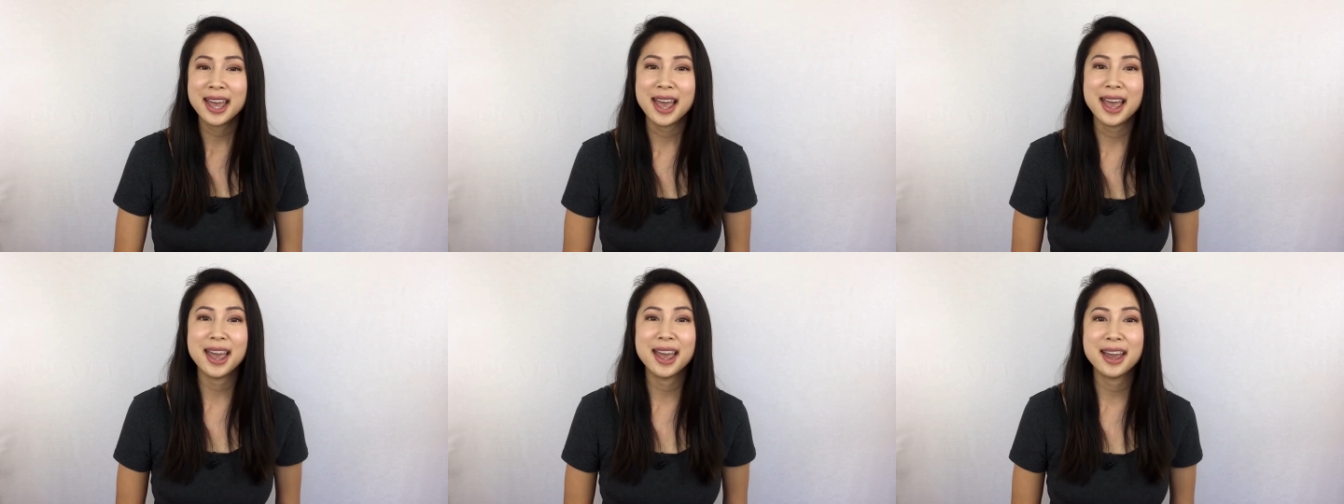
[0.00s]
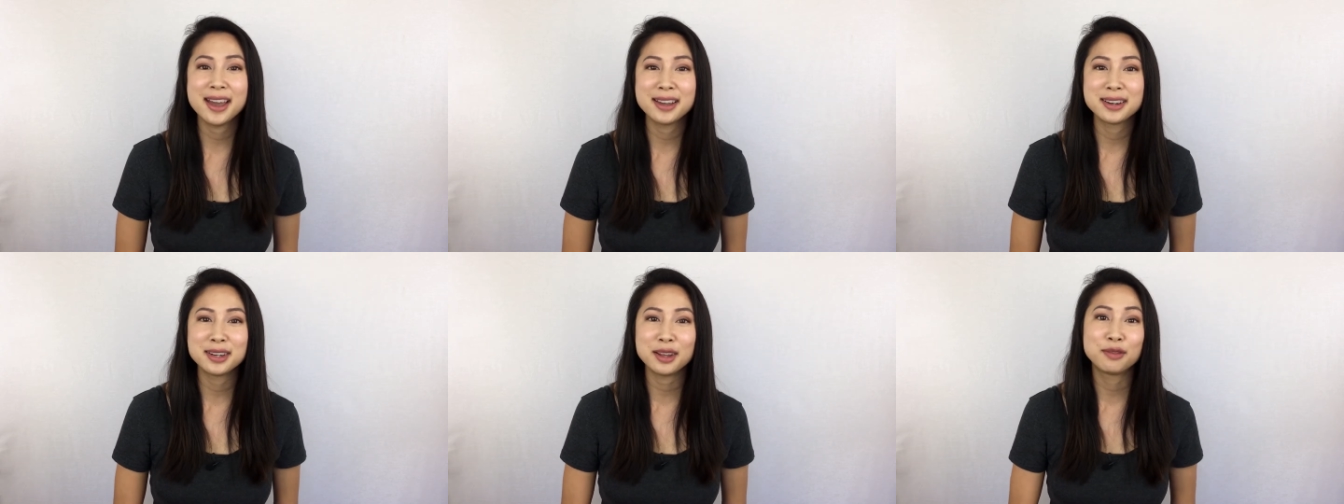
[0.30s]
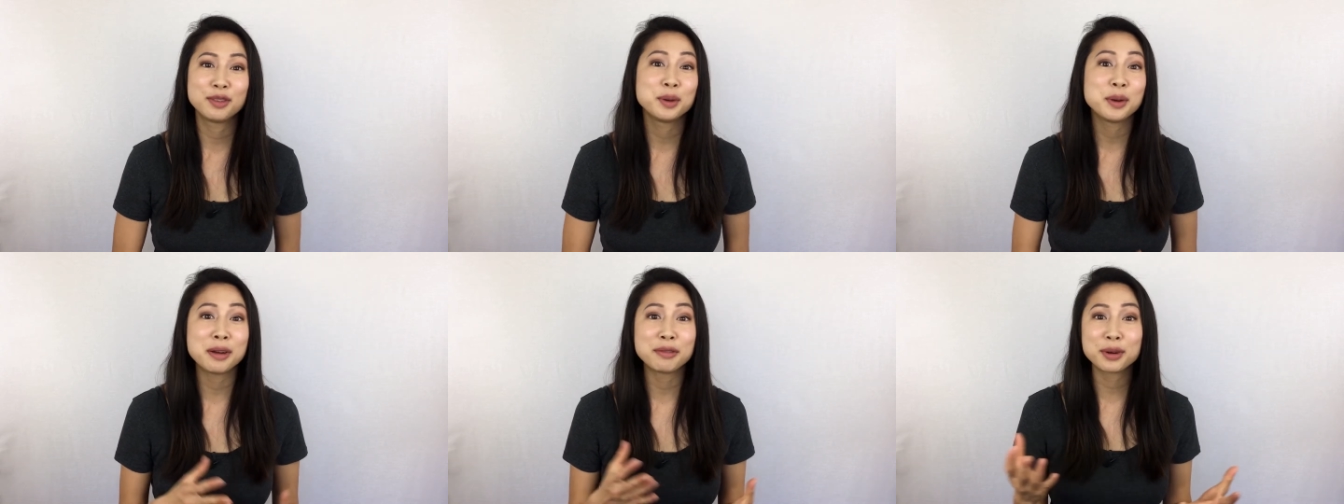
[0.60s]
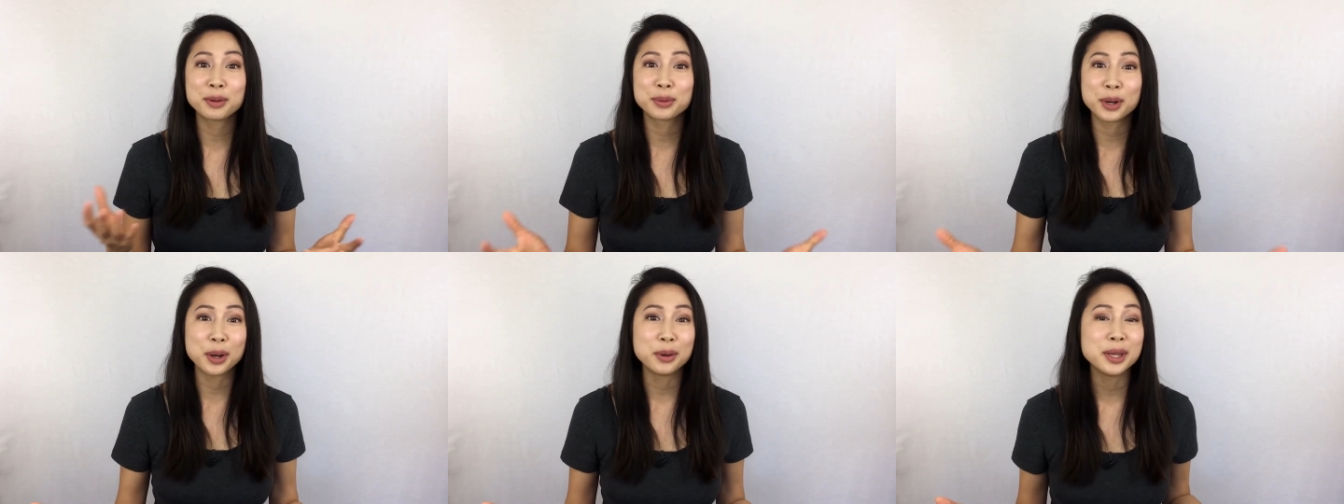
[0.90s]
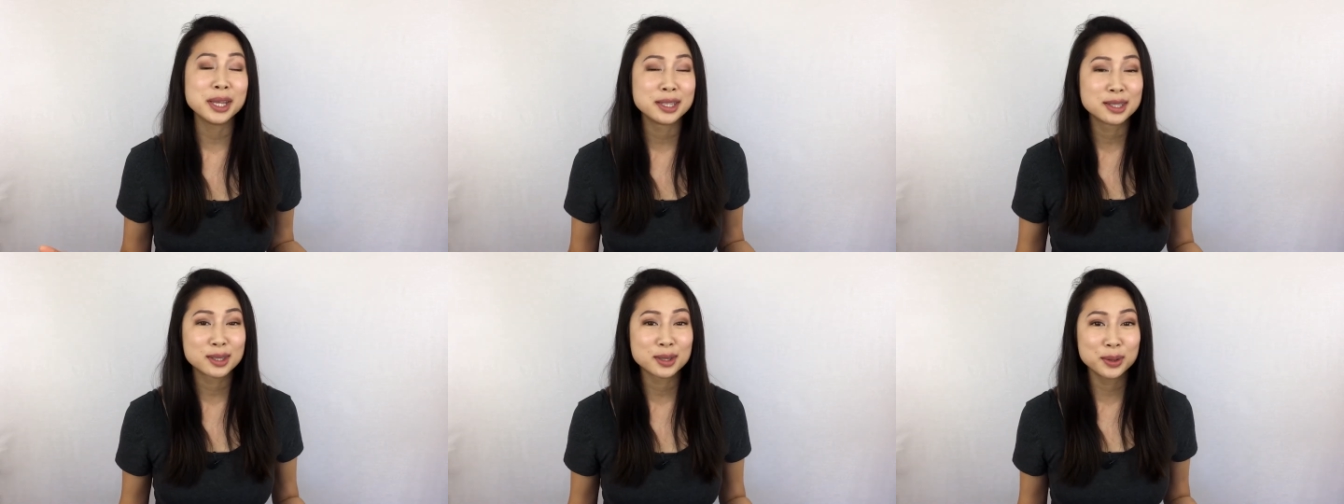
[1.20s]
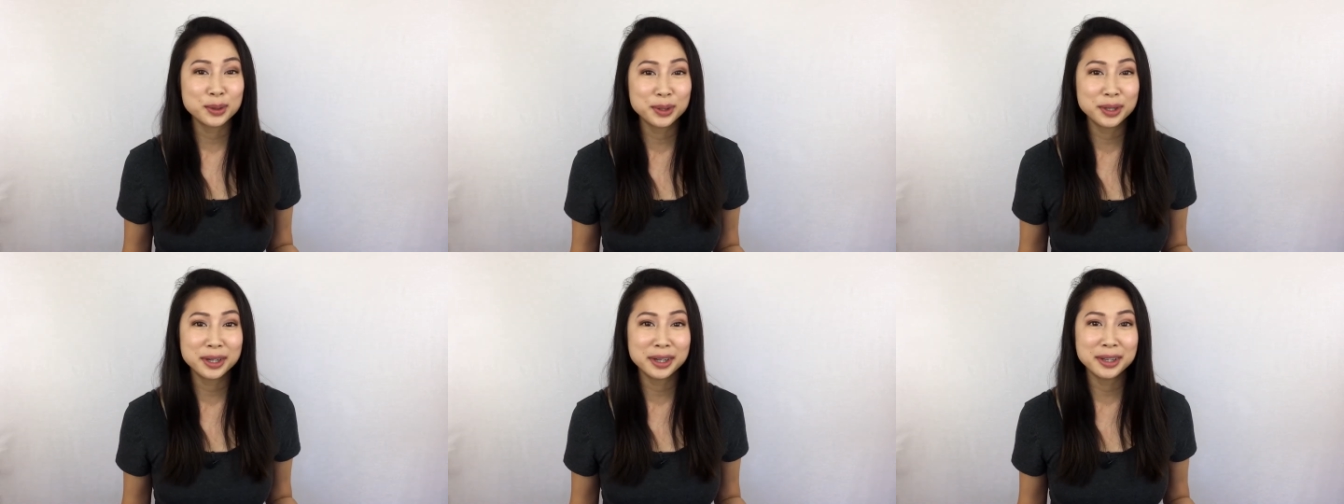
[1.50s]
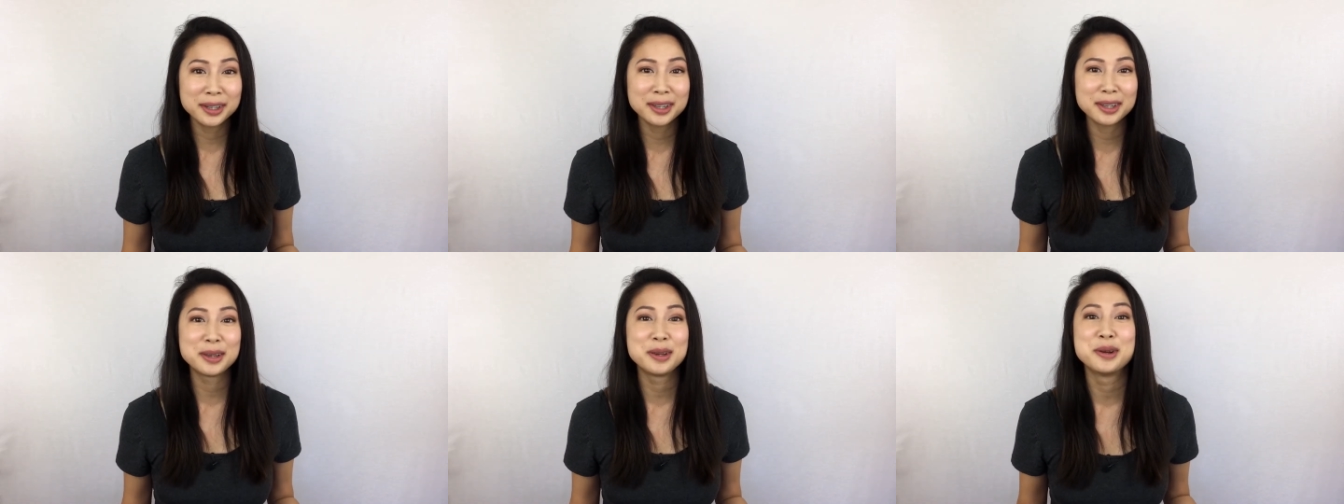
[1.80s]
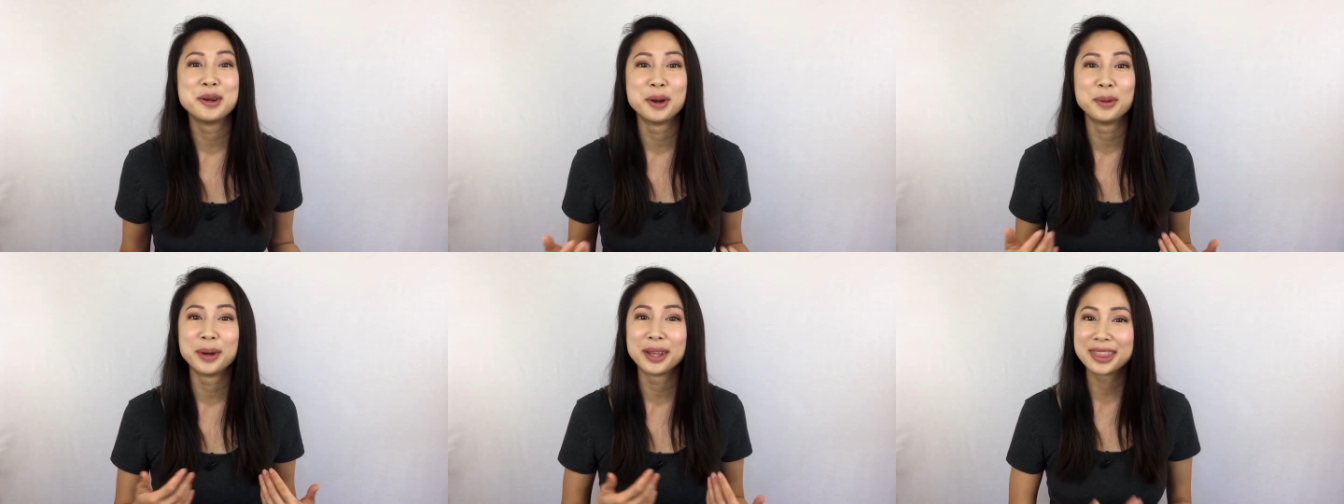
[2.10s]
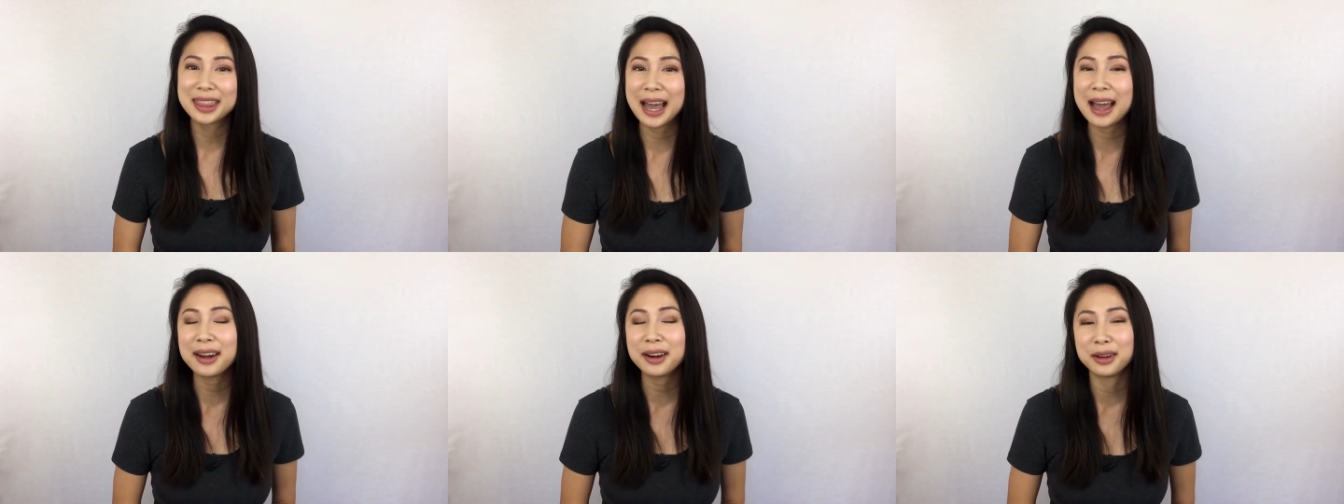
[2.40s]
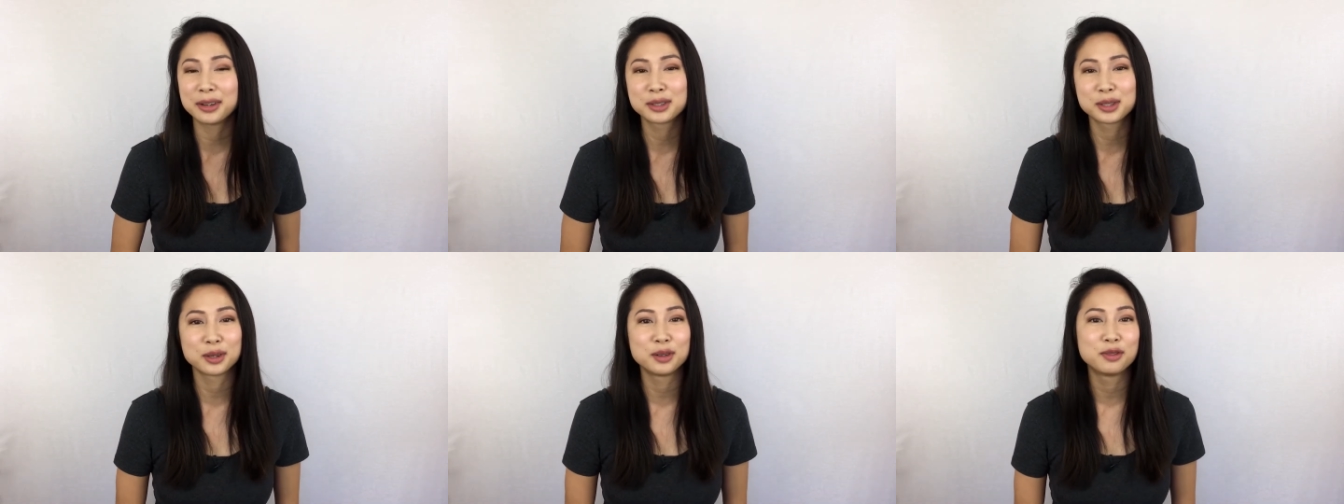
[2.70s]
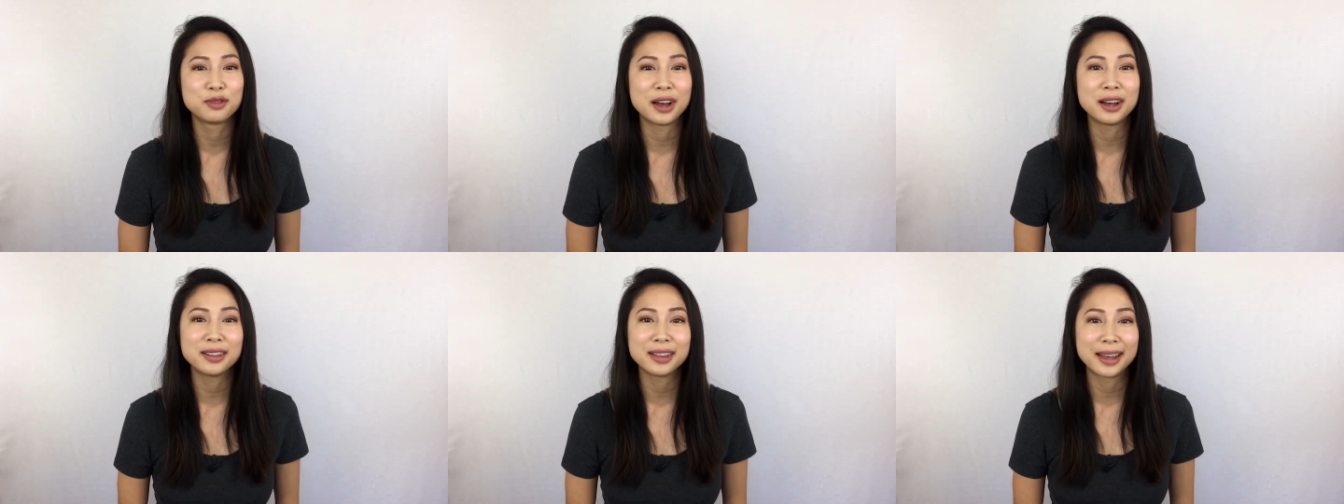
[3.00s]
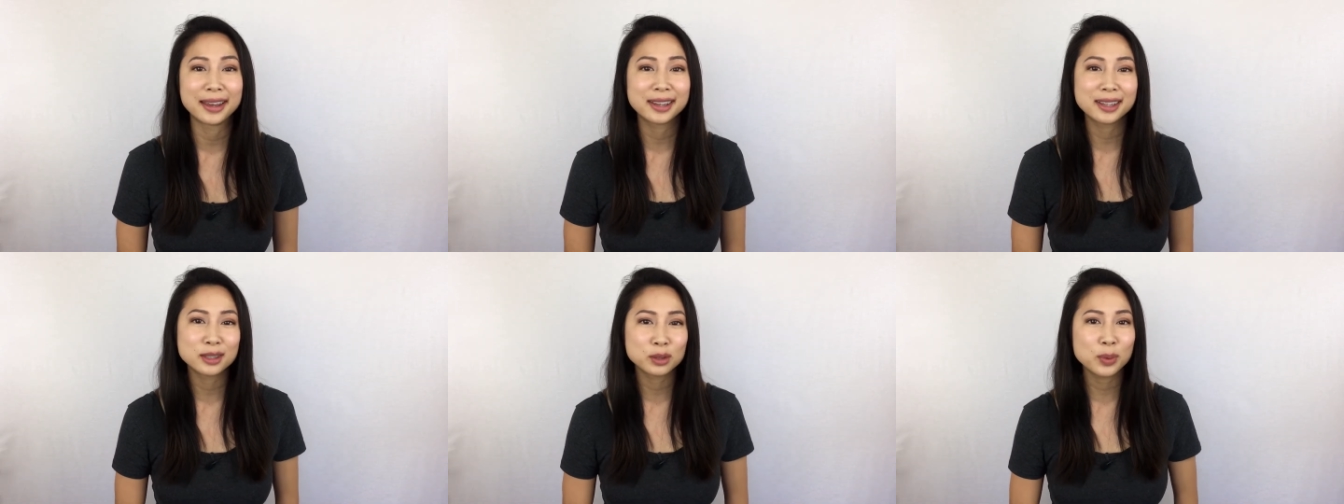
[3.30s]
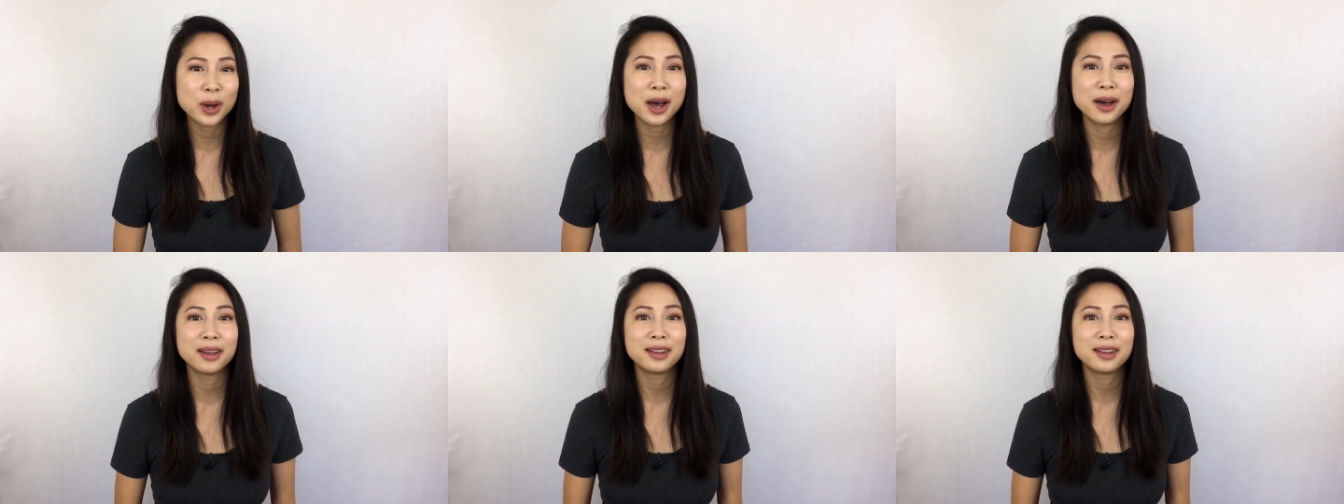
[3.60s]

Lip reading: And if you ever wrote in school, you know what that also felt like as well.